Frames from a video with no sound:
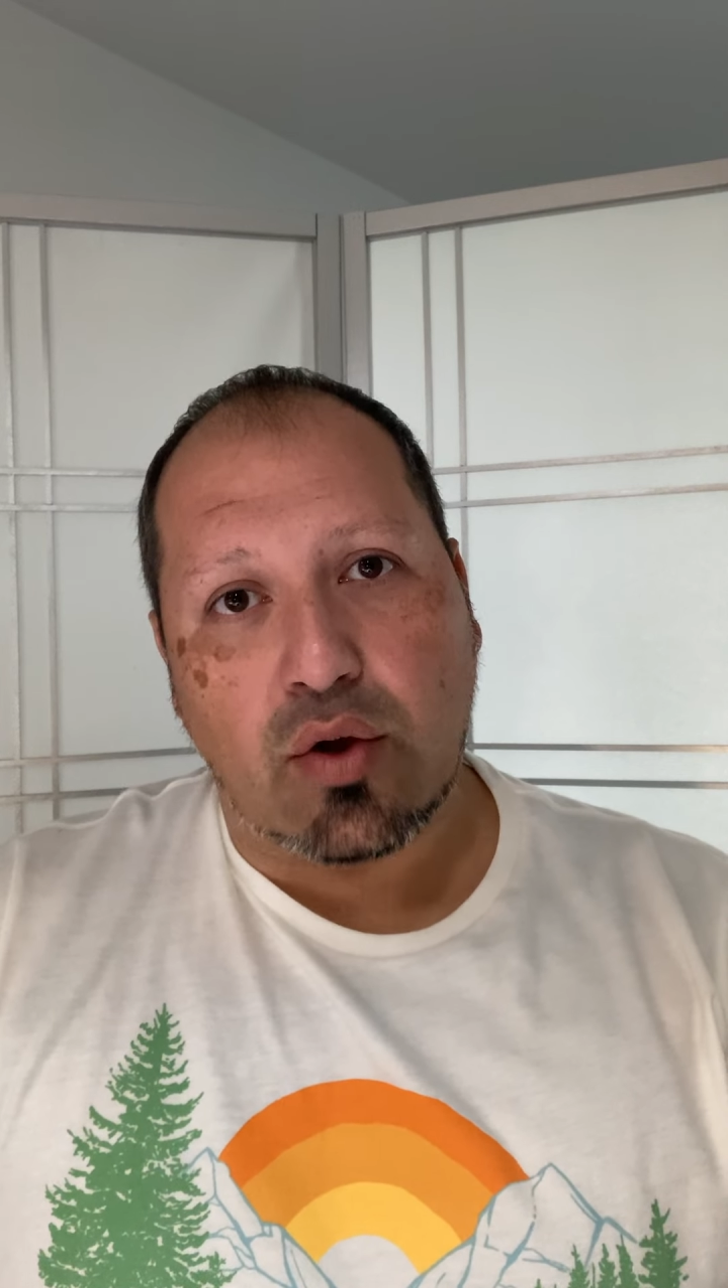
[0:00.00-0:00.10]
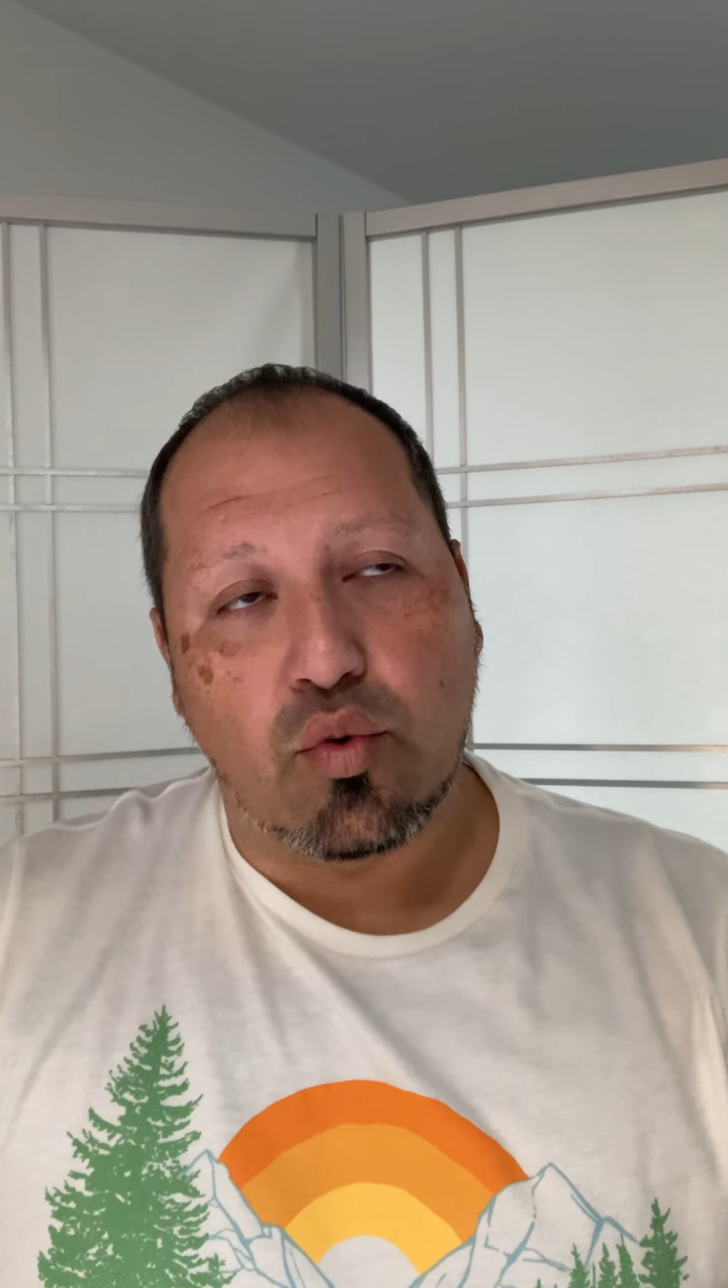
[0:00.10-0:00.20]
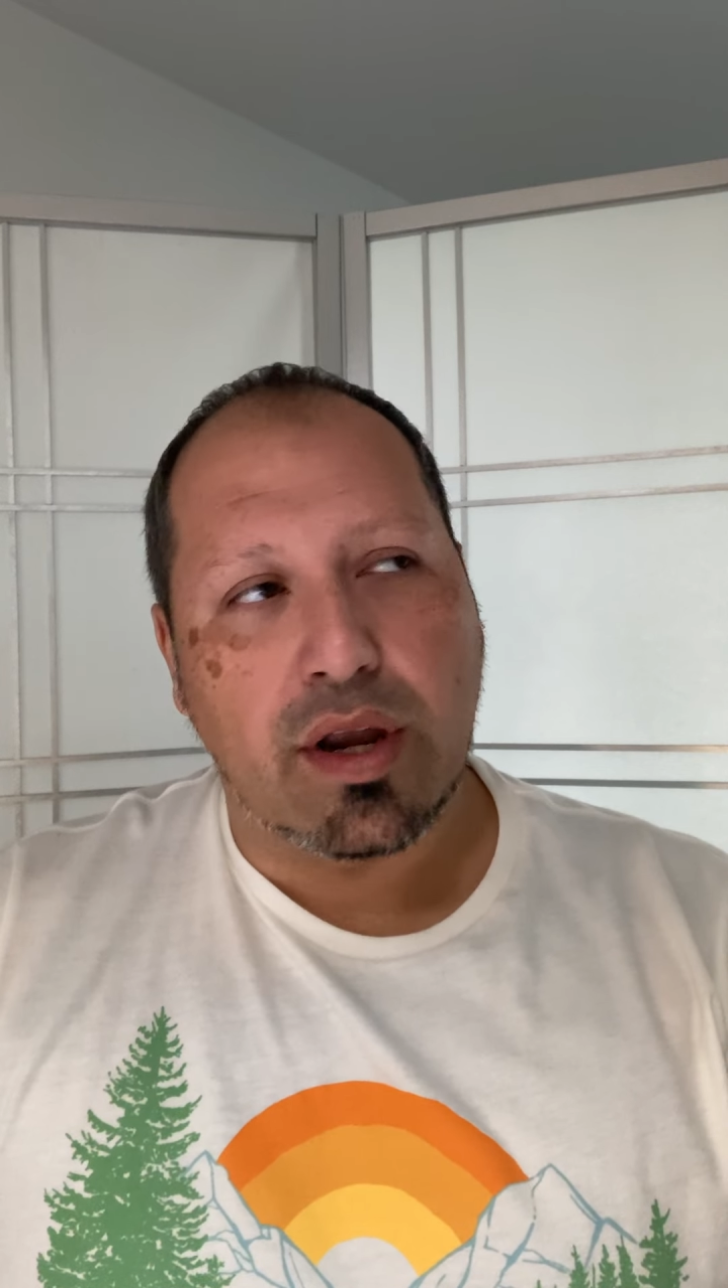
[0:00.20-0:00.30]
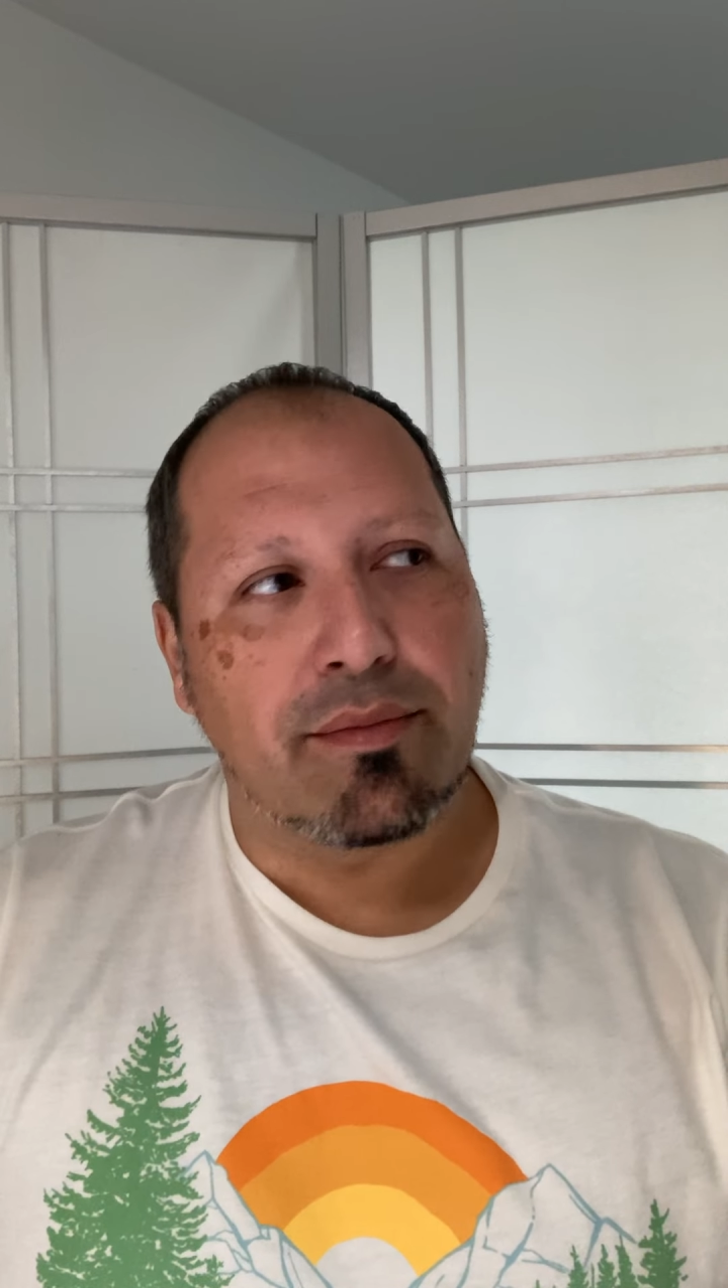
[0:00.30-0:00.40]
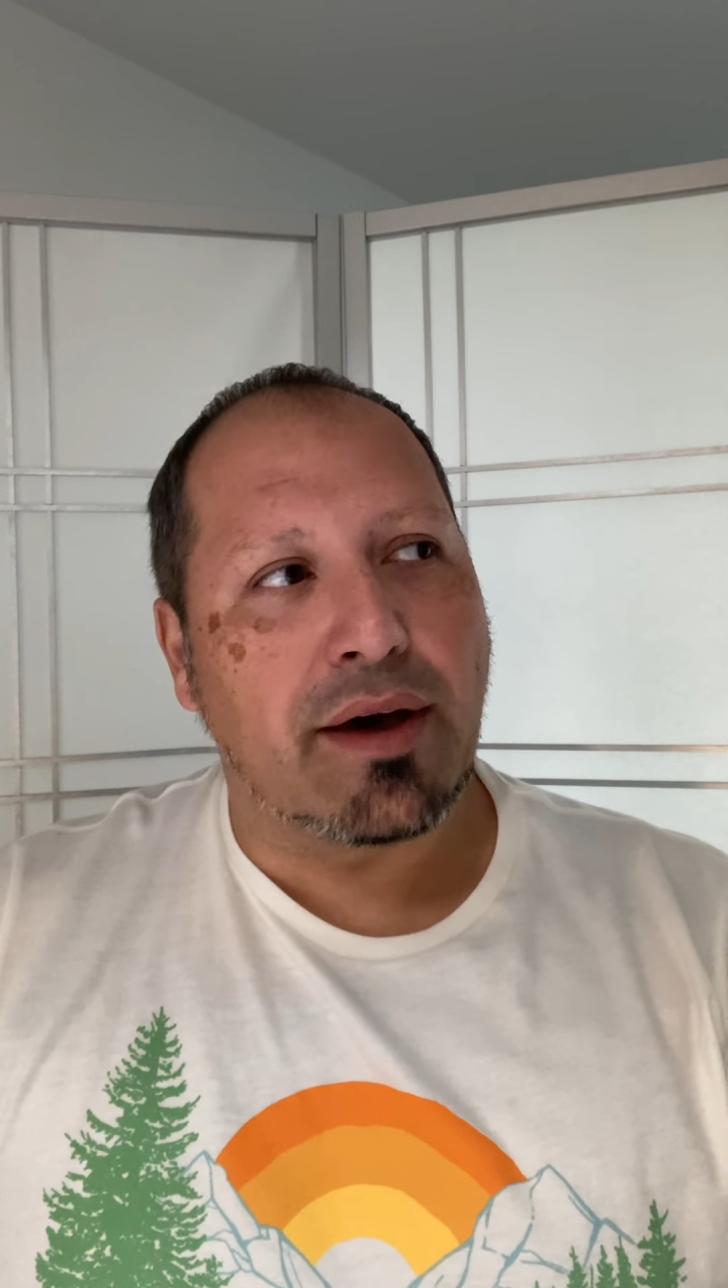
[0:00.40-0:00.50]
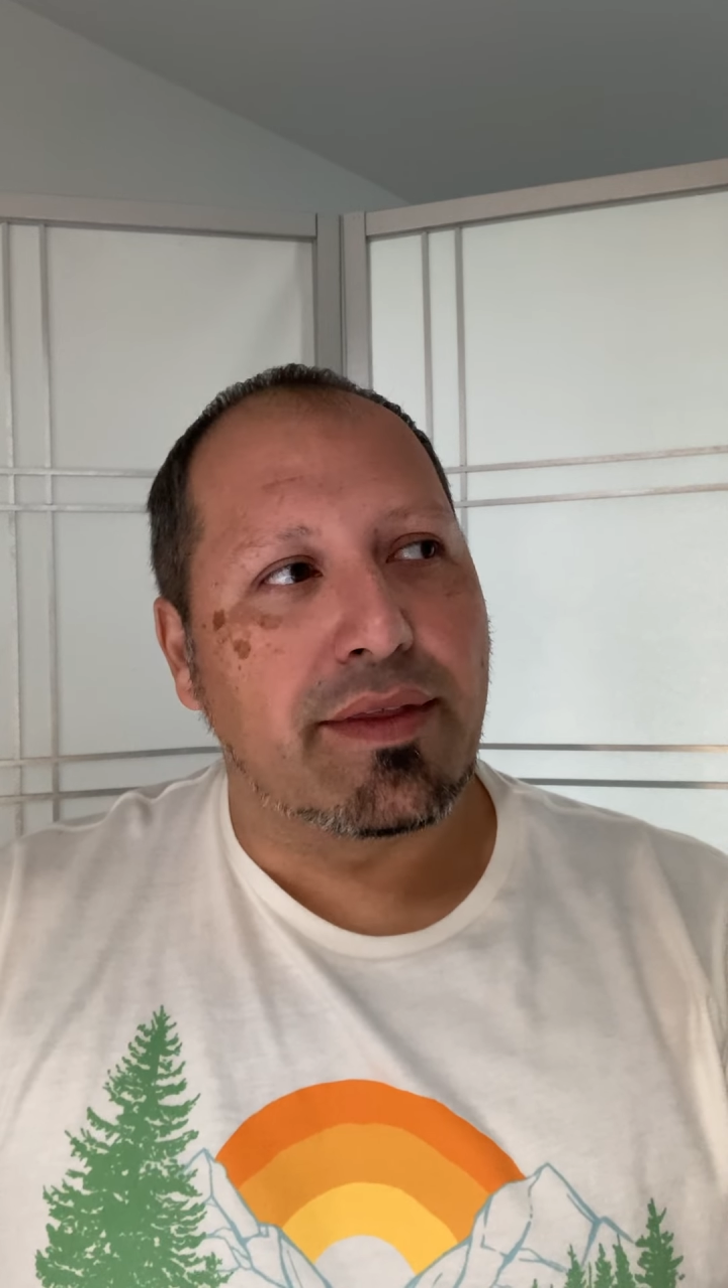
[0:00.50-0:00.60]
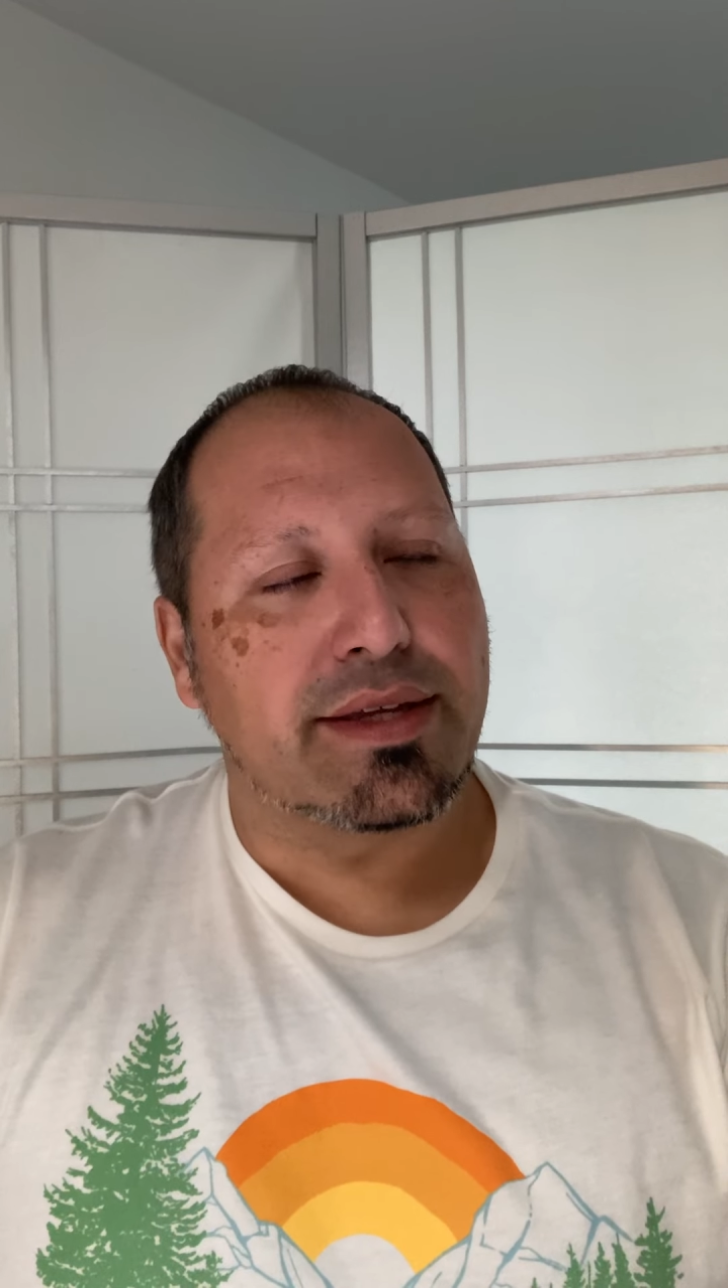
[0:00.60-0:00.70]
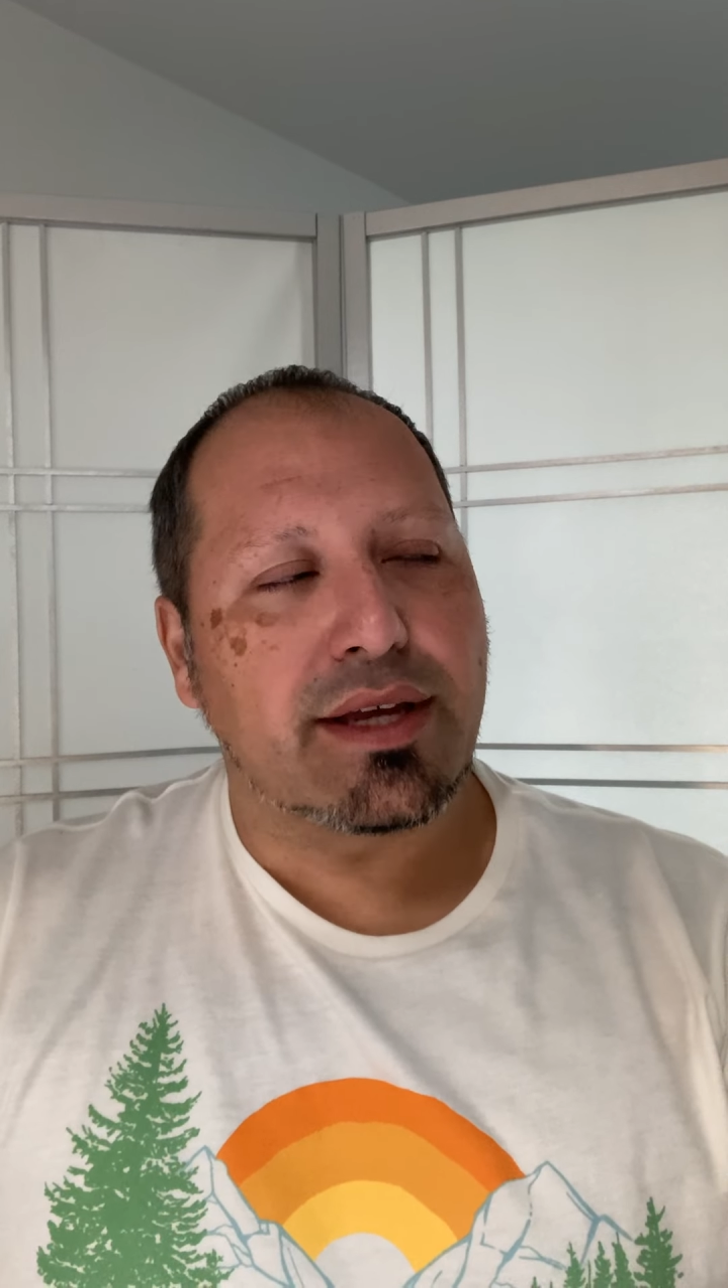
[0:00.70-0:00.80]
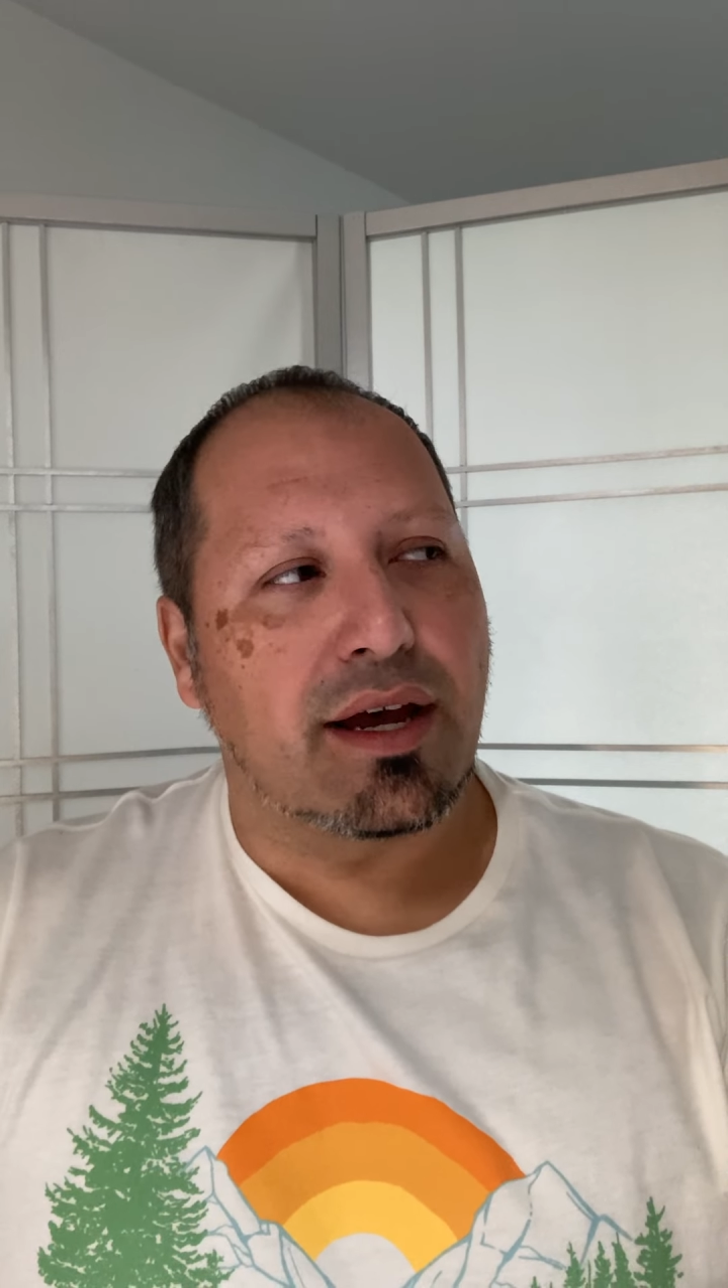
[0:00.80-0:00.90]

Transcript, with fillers: what about this